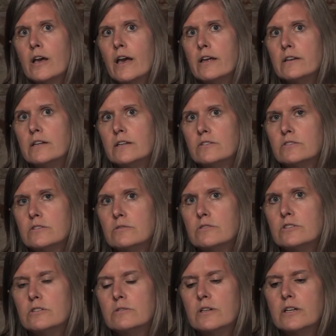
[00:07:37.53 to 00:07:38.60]
And in so
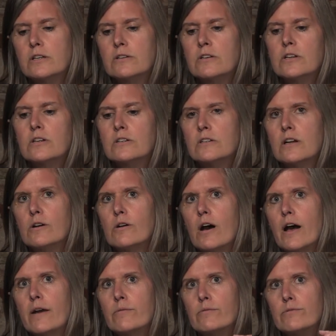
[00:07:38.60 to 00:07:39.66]
doing, you know,
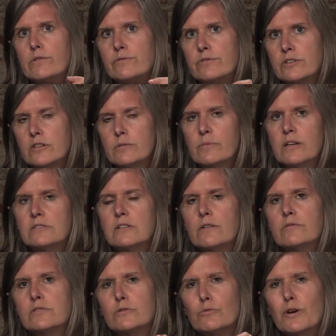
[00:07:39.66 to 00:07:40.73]
I reveal
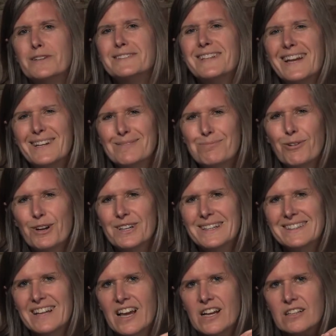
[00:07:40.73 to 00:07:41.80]
myself as one data point
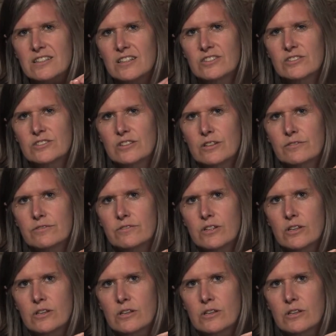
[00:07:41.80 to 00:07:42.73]
in that cluster of